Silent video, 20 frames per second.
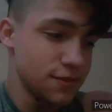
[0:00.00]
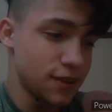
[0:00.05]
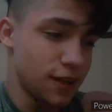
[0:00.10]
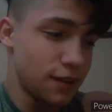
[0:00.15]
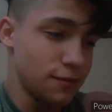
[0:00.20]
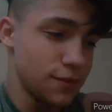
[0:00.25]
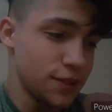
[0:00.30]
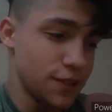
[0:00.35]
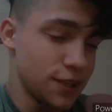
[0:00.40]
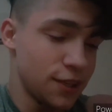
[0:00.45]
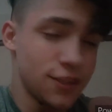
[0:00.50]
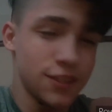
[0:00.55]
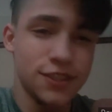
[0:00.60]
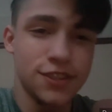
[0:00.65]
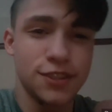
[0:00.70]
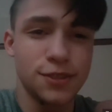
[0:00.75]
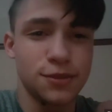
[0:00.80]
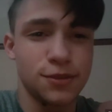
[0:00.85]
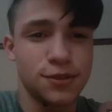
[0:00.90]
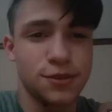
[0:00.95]
I mean,
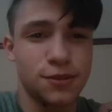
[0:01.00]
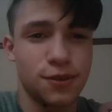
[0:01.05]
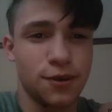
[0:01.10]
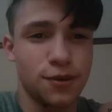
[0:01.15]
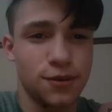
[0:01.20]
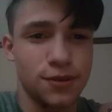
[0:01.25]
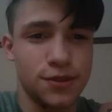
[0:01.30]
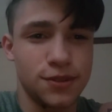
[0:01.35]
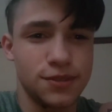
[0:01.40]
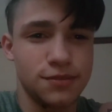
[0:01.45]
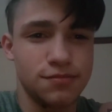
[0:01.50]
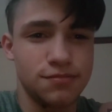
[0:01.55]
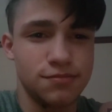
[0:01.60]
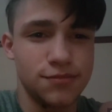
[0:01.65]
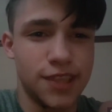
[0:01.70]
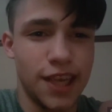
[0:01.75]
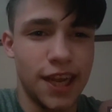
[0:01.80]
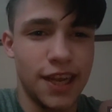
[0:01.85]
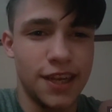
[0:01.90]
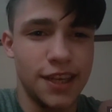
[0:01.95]
honestly, what's wrong with
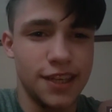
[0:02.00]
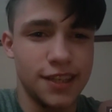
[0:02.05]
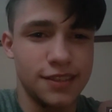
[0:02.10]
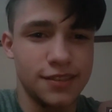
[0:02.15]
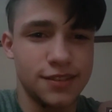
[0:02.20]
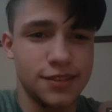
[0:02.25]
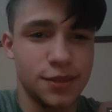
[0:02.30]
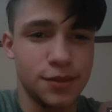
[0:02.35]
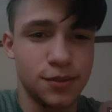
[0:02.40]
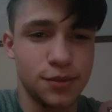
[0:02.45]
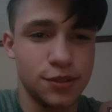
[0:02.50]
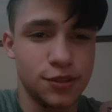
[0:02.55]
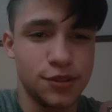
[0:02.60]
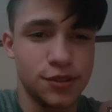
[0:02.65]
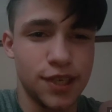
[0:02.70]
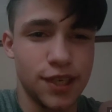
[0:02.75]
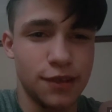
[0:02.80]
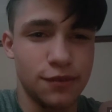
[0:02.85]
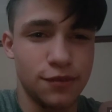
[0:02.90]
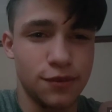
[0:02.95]
dating someone who
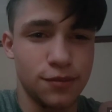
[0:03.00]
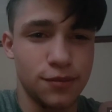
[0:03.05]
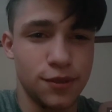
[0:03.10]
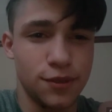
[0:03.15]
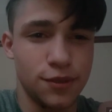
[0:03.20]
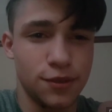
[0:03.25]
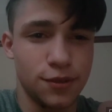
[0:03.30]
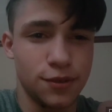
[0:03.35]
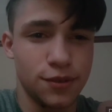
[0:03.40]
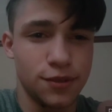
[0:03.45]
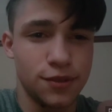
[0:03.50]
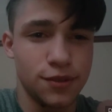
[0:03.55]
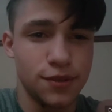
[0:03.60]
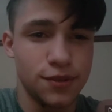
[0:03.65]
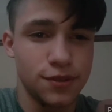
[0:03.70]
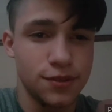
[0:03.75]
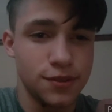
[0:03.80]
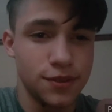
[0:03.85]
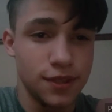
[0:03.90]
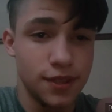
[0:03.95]
came from the North?
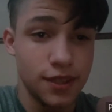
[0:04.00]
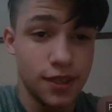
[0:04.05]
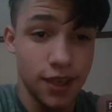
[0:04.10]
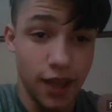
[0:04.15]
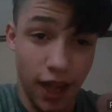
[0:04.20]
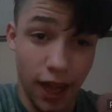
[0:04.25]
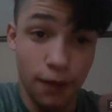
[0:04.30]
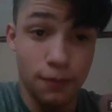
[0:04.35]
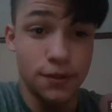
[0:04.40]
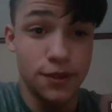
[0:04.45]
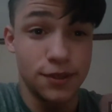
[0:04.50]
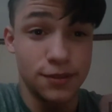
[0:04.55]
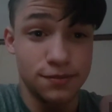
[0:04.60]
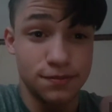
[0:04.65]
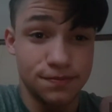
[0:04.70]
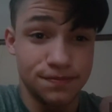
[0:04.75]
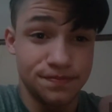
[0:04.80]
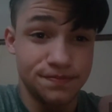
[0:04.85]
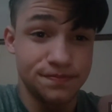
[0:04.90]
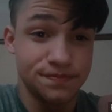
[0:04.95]
I
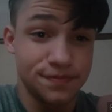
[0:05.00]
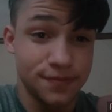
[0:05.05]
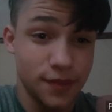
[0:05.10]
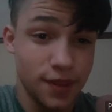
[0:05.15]
mean,